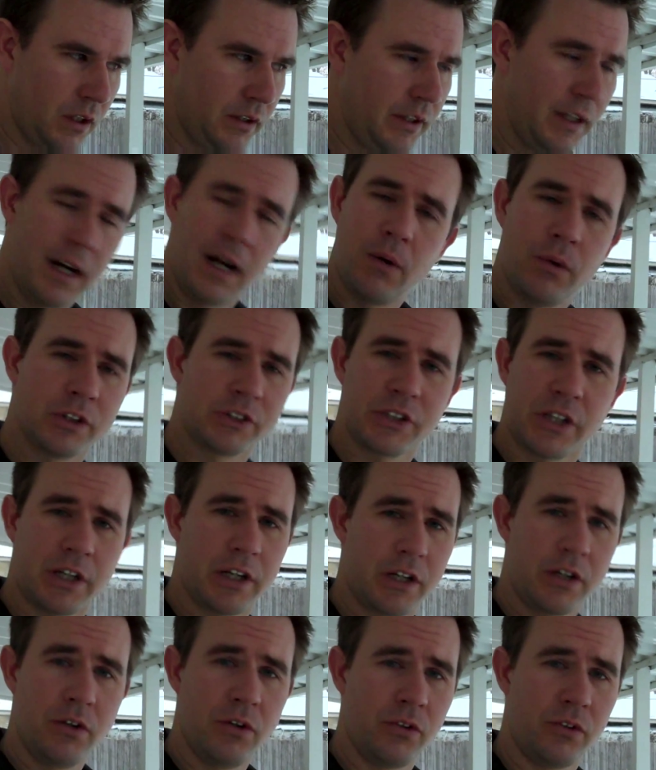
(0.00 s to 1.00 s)
that I wasn't
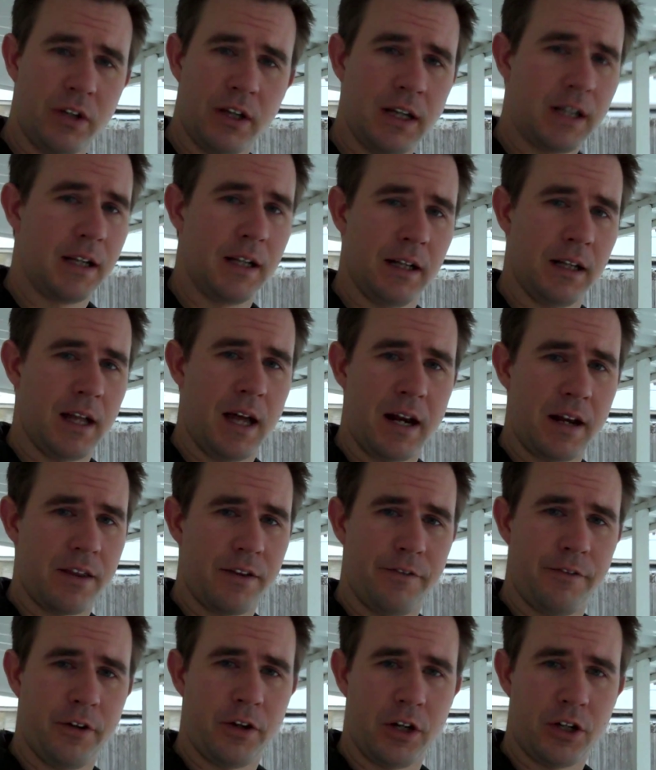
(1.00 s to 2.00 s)
going to use a lot
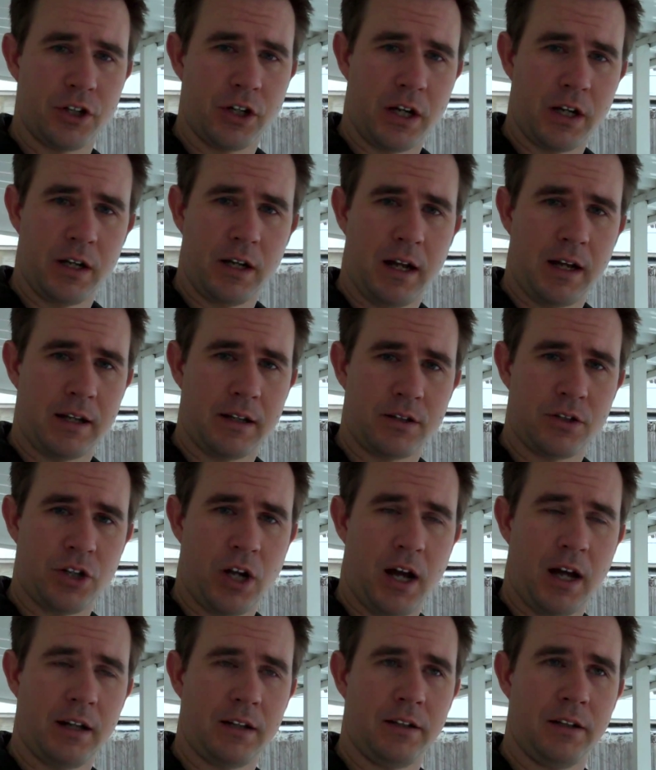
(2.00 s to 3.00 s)
of the footage I
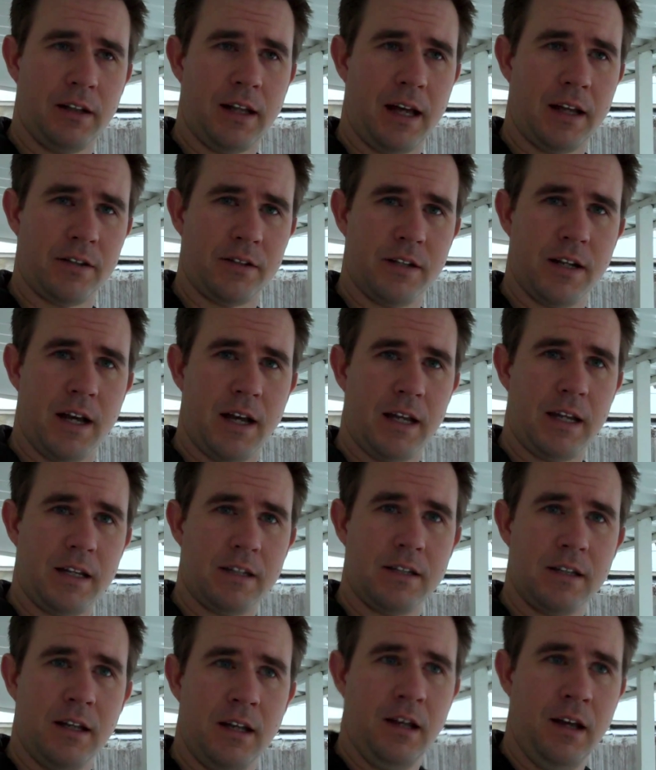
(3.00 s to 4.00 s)
shot last
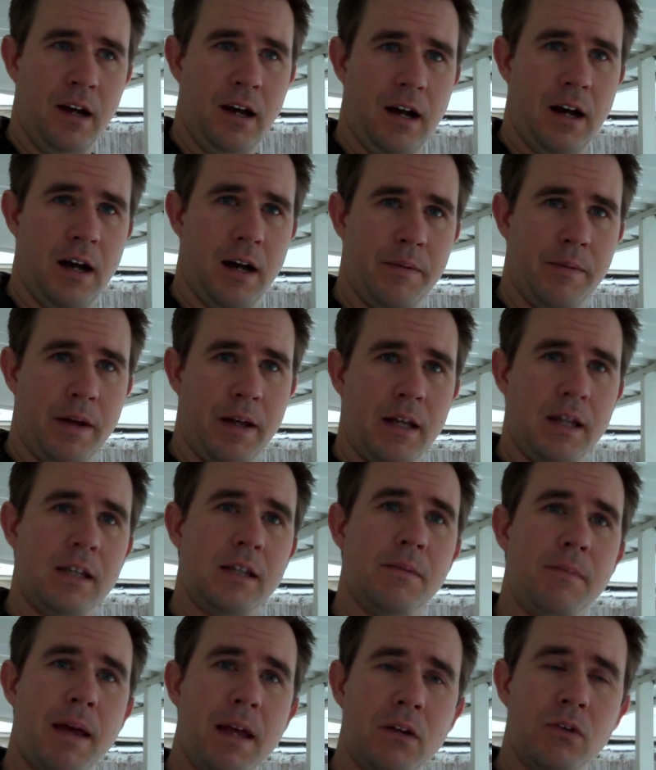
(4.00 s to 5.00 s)
night. And
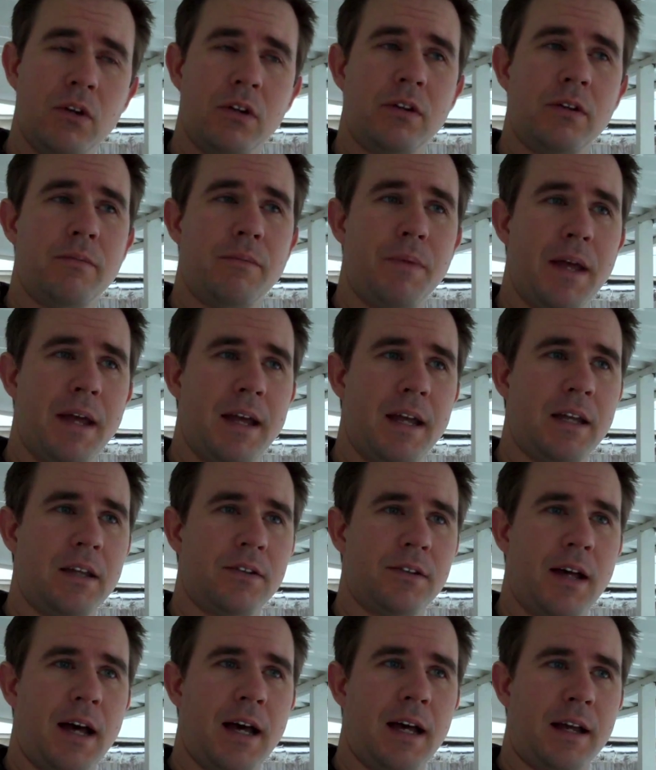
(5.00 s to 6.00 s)
the main reason being
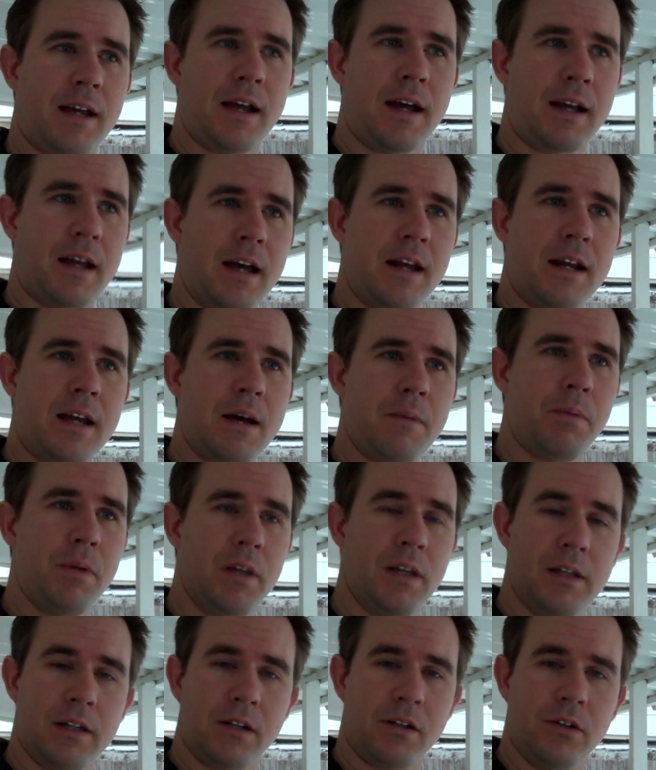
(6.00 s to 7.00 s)
is I kind of got
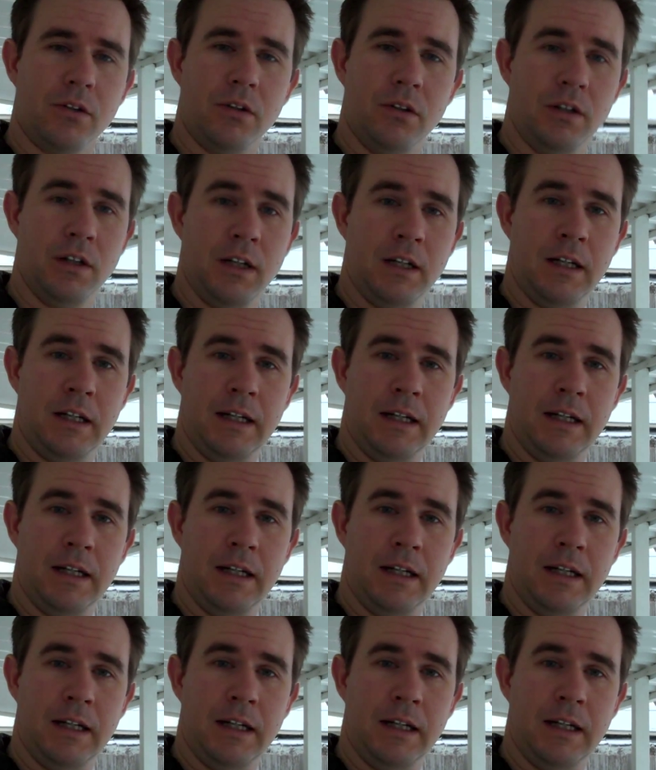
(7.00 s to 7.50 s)
political.